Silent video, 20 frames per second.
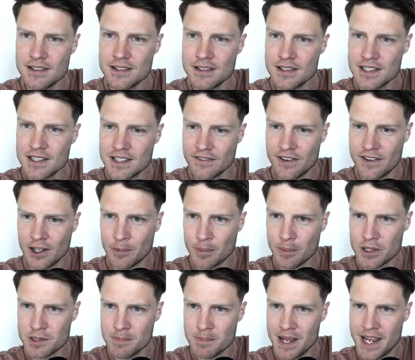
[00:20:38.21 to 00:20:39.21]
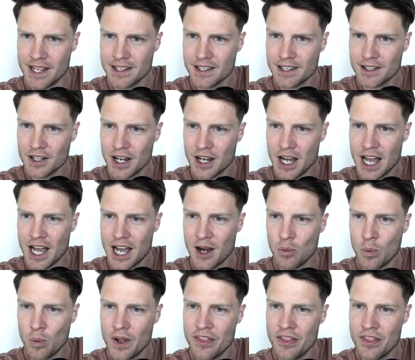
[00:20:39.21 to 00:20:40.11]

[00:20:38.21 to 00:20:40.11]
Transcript: developers make when